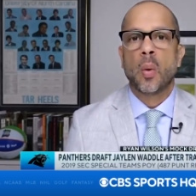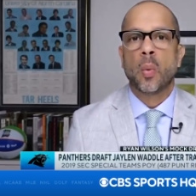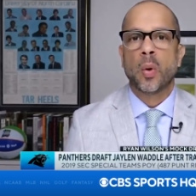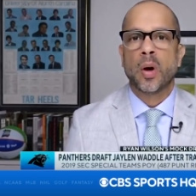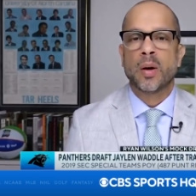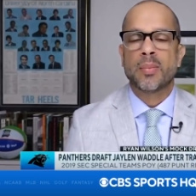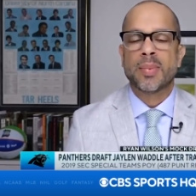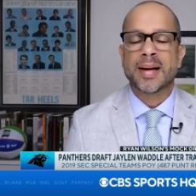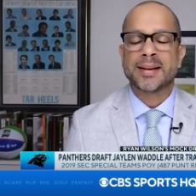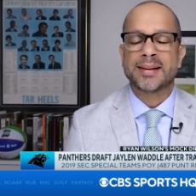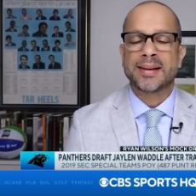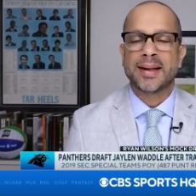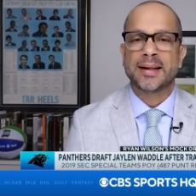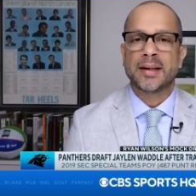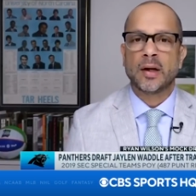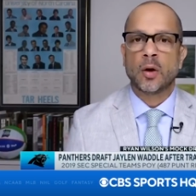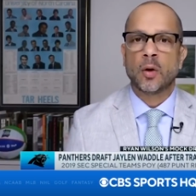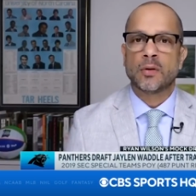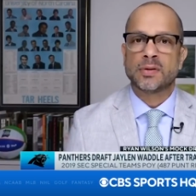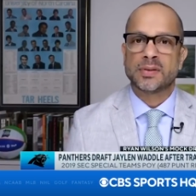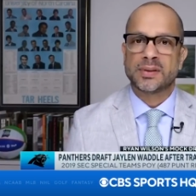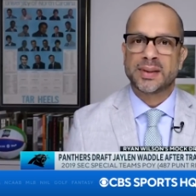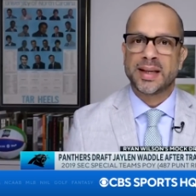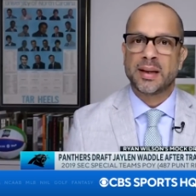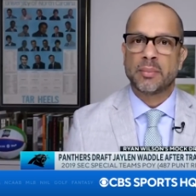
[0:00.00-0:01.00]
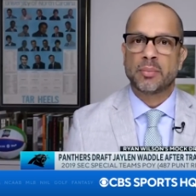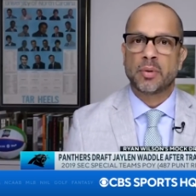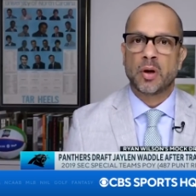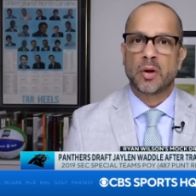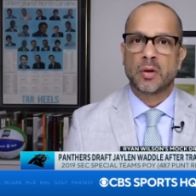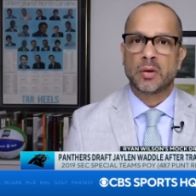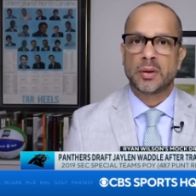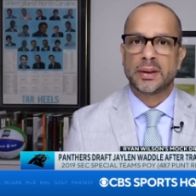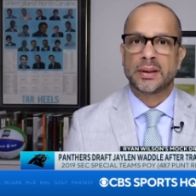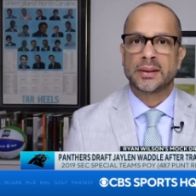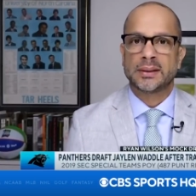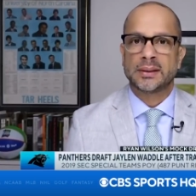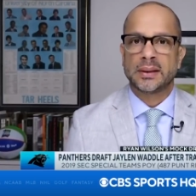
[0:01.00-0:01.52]
Where might they go if Sam
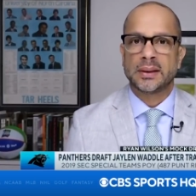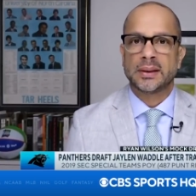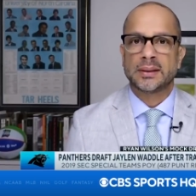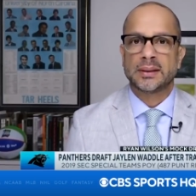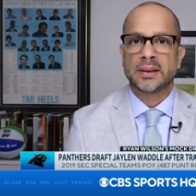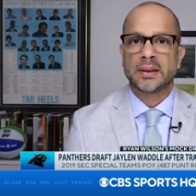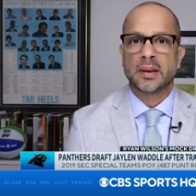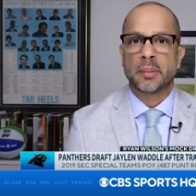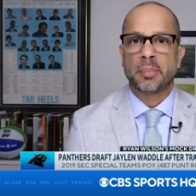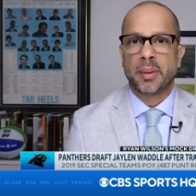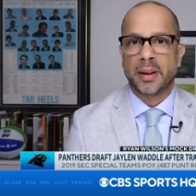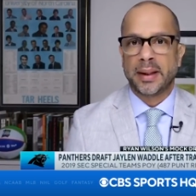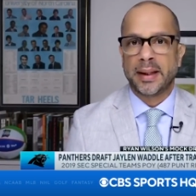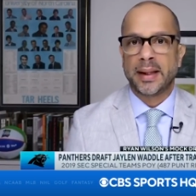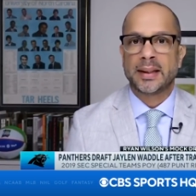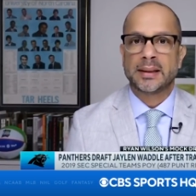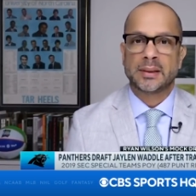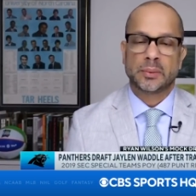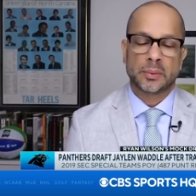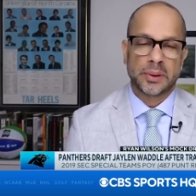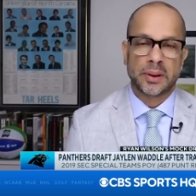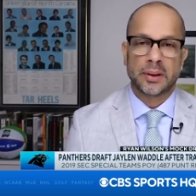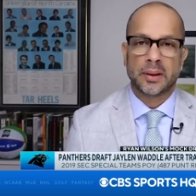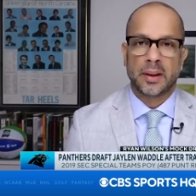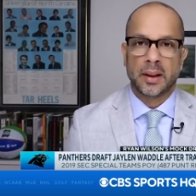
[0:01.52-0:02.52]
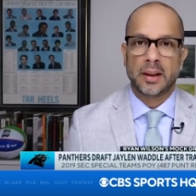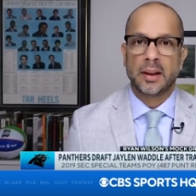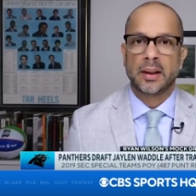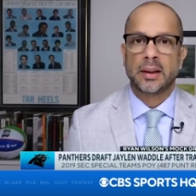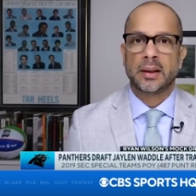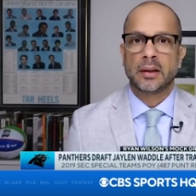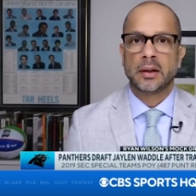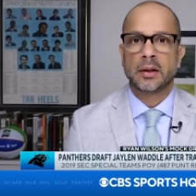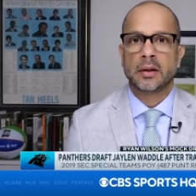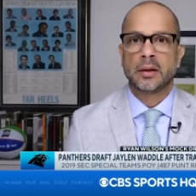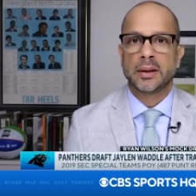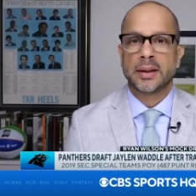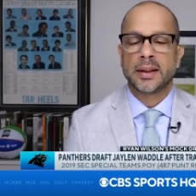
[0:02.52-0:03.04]
Darnold is, is in the plans? When, and he
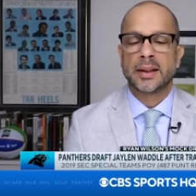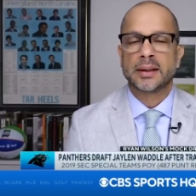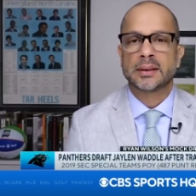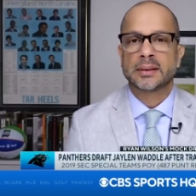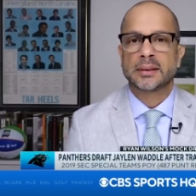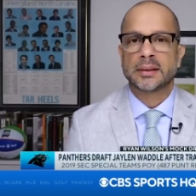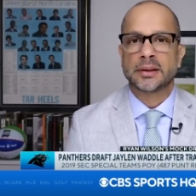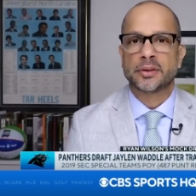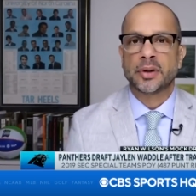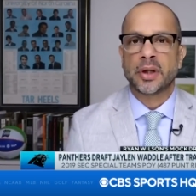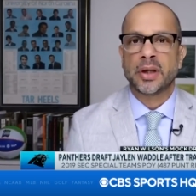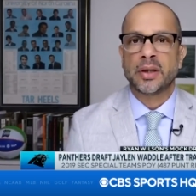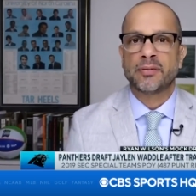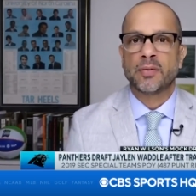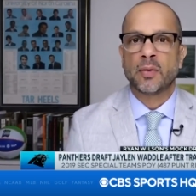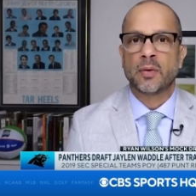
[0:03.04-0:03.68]
clearly is because they